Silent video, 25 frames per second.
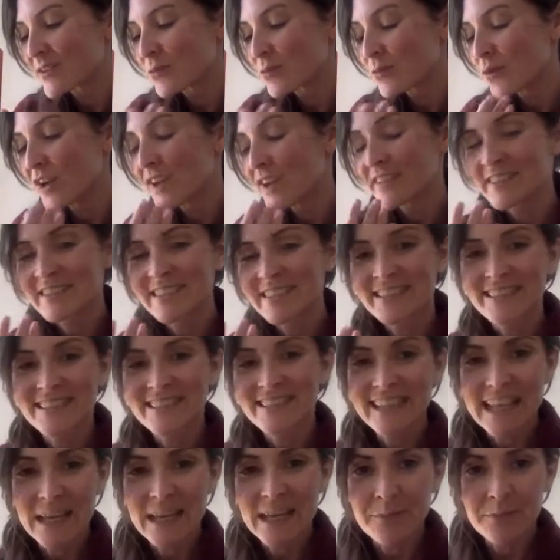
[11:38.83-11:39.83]
words to
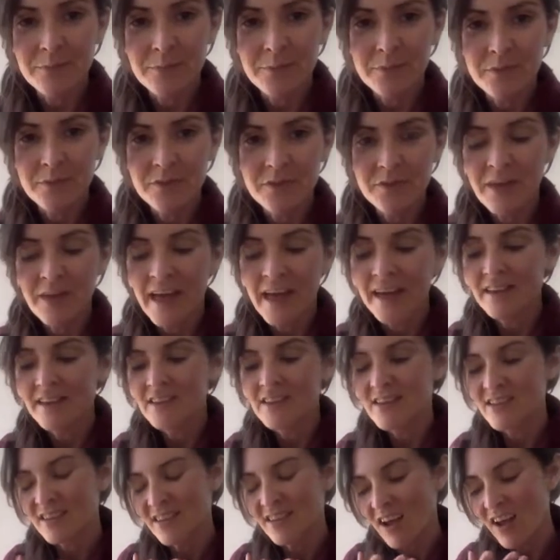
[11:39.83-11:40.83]
slip that
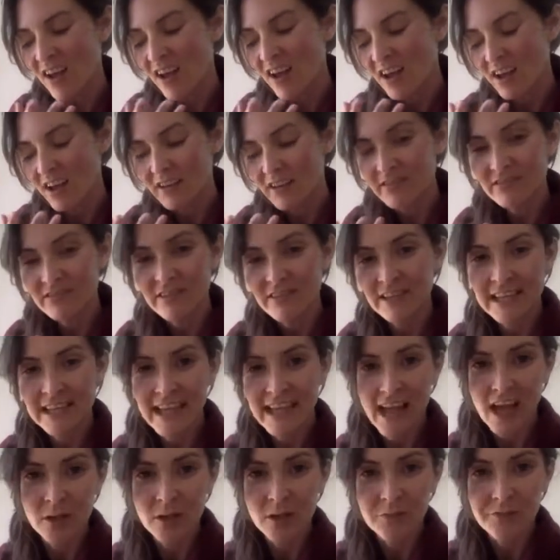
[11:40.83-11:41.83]
aren't really
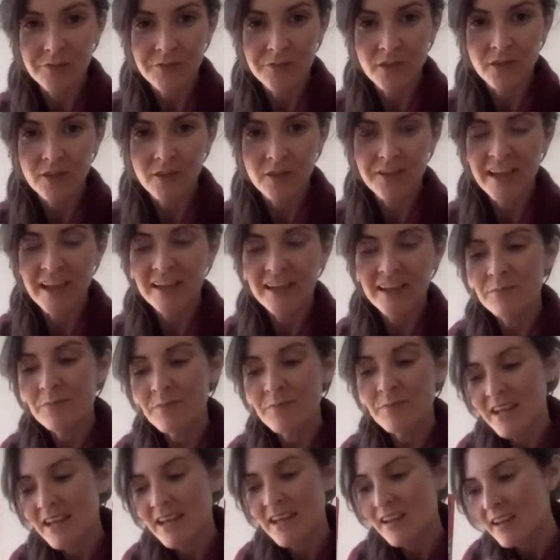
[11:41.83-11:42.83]
helpful, that can
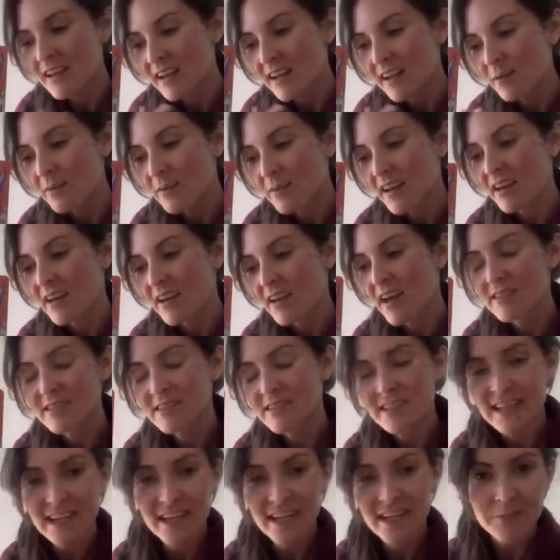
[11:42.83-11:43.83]
be a little bit
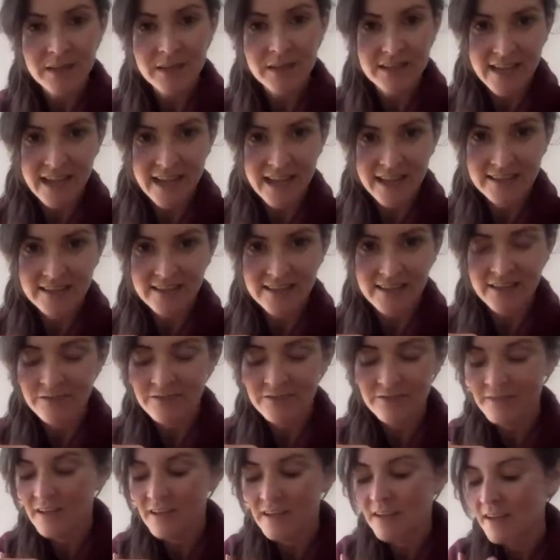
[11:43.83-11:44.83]
cutting, a bit negative.
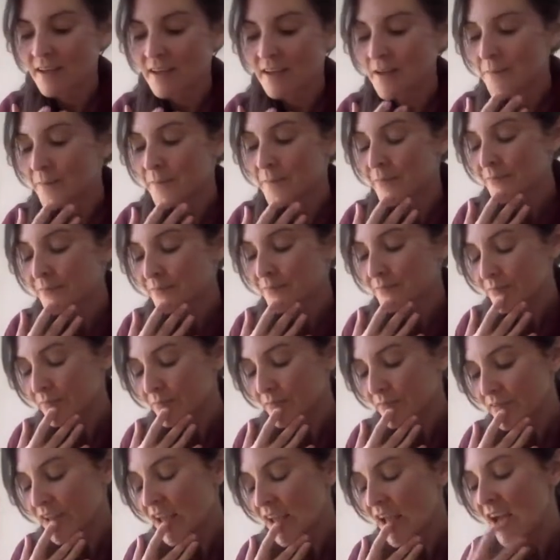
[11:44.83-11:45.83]

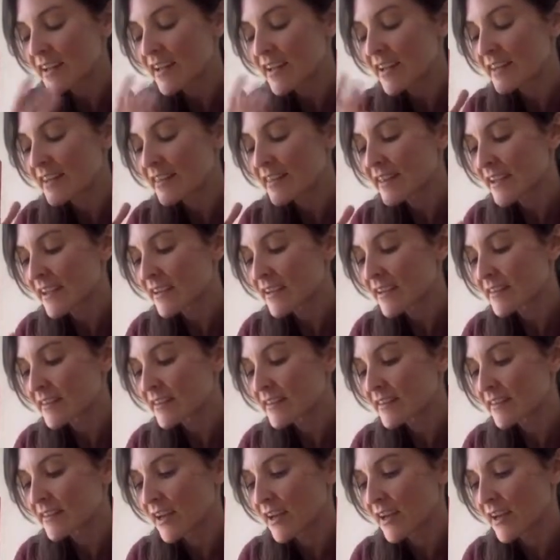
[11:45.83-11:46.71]
And I think